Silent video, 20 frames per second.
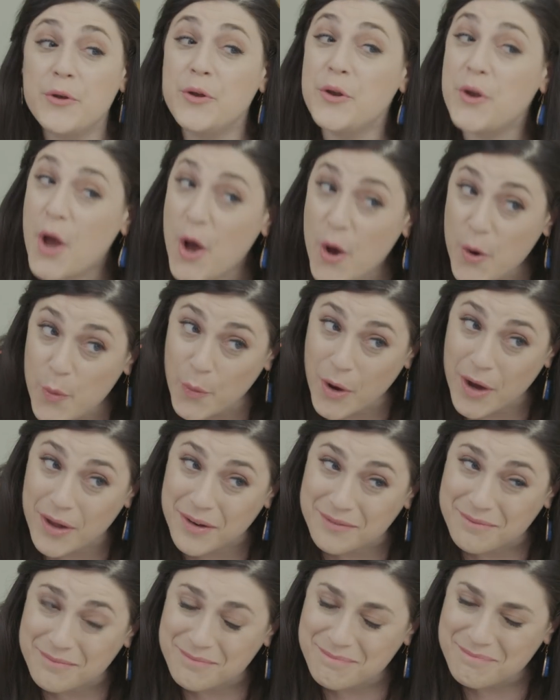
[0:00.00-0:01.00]
no
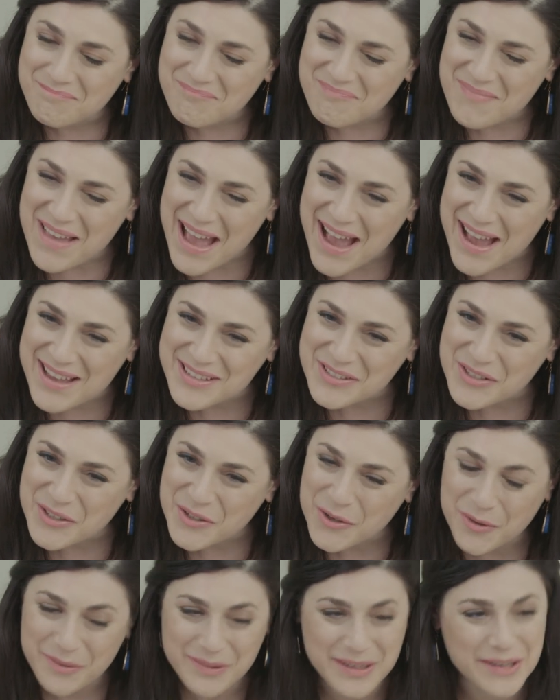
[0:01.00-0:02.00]
one has a
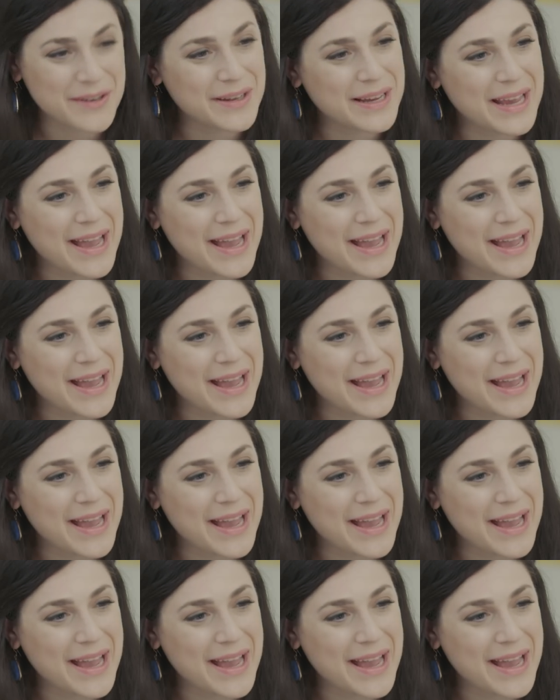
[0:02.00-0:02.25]
career